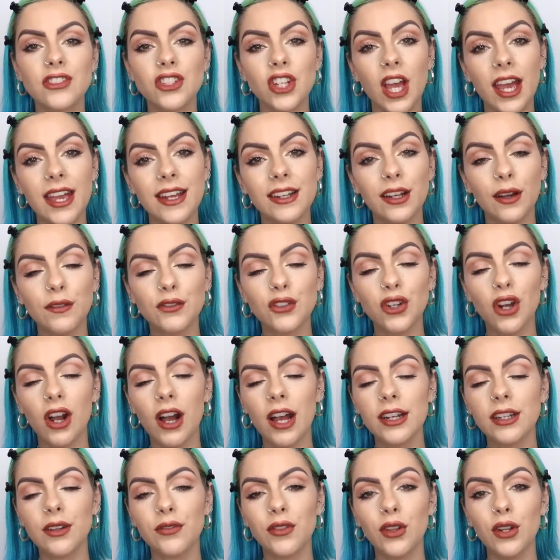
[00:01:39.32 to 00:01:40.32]
shade I've
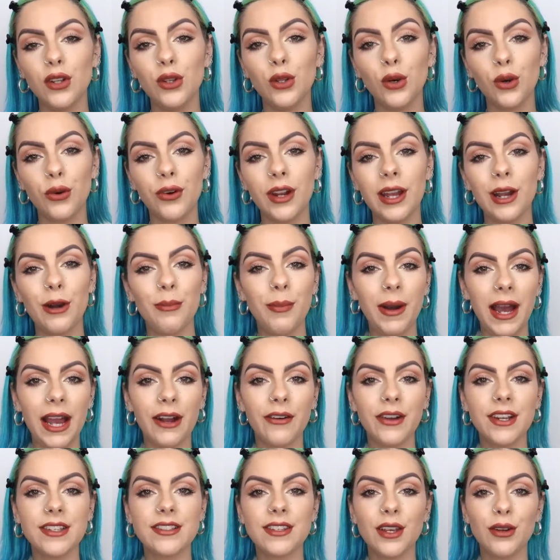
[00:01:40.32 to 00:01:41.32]
tried of the L'Oreal
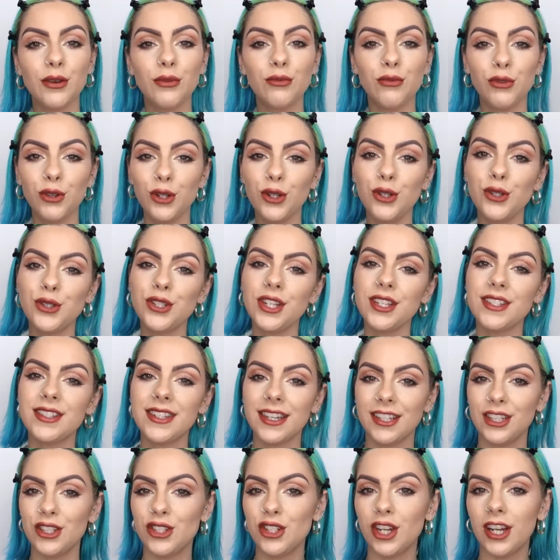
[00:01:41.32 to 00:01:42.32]
Paris Rouge
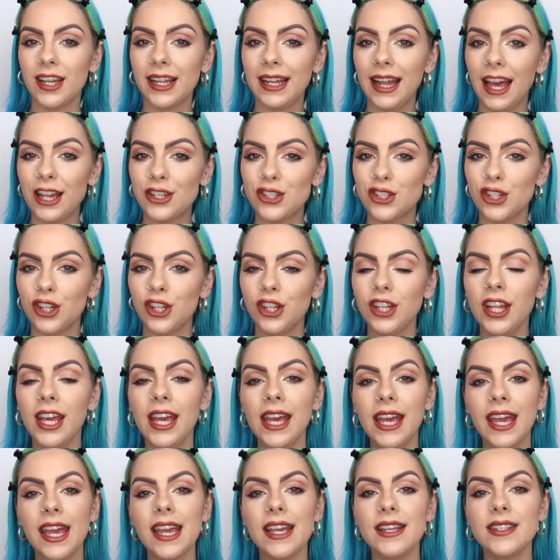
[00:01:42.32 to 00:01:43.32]
Signature Collection
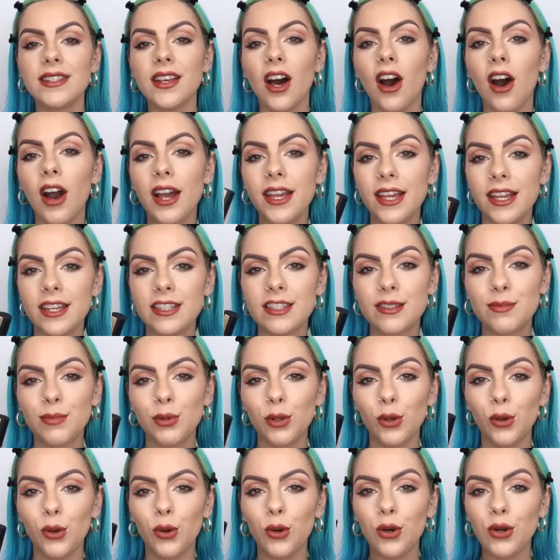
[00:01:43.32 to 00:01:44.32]
is I
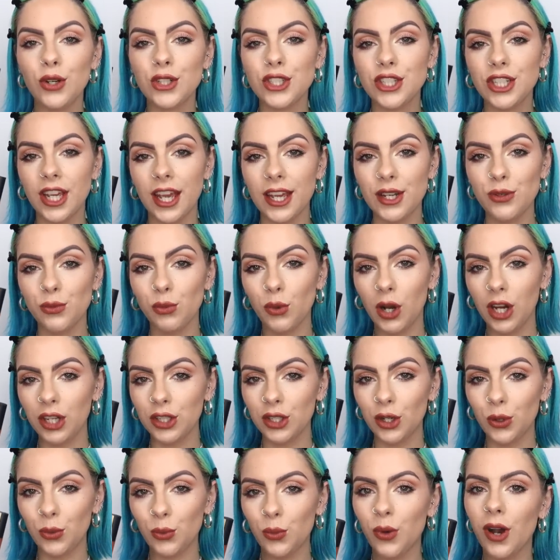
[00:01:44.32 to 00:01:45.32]
Explore shade
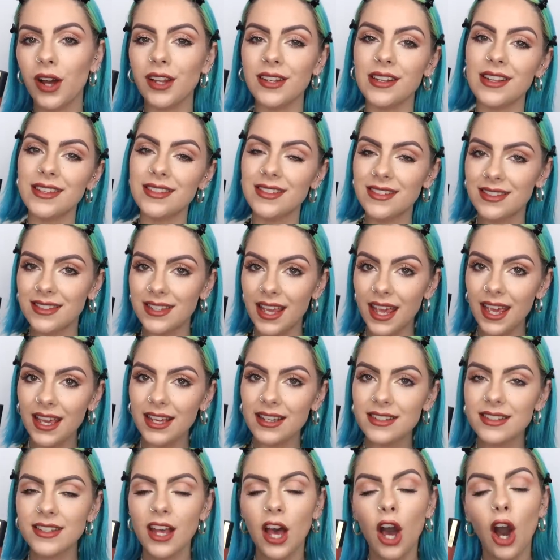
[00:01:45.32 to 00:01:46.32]

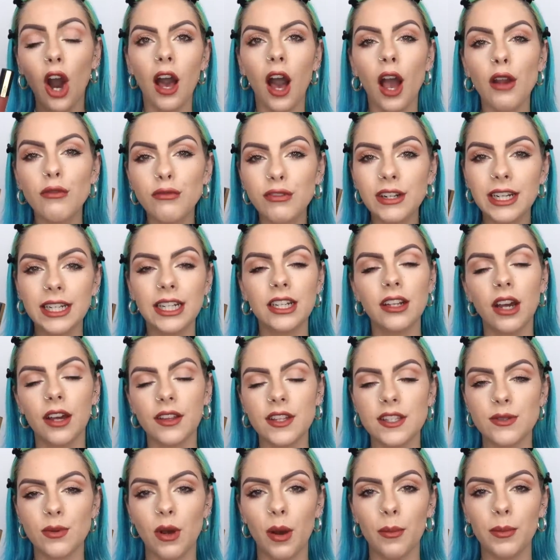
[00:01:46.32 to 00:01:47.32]
116. I really
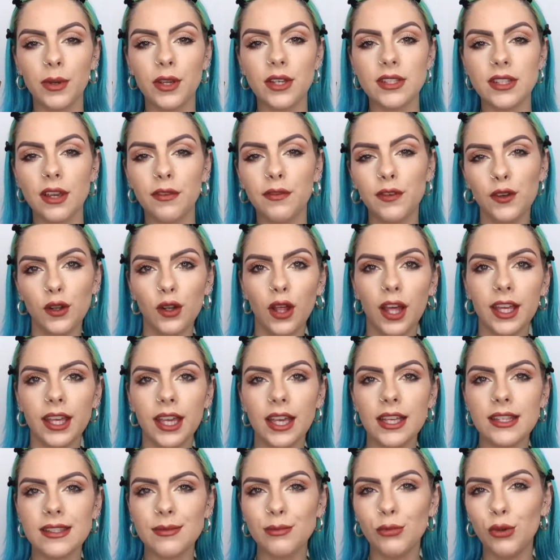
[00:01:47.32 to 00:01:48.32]
like this one because I feel
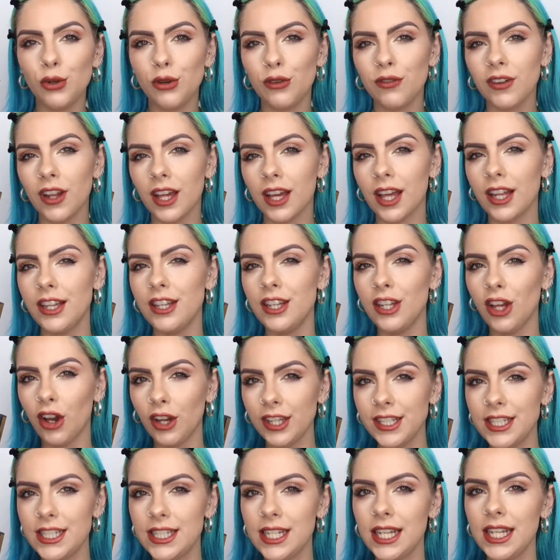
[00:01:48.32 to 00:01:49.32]
like it's more of like a
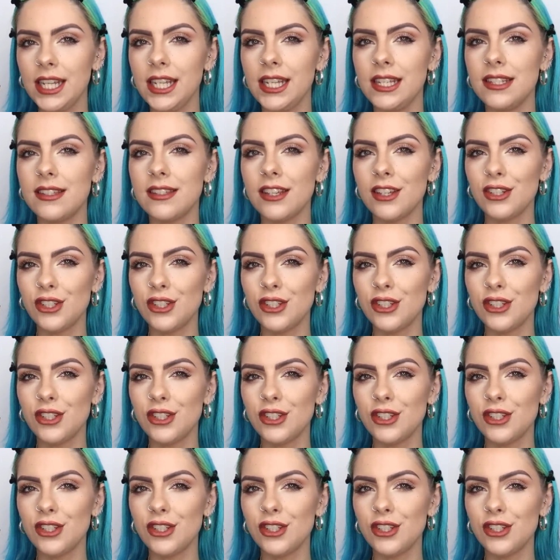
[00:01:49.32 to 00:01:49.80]
90s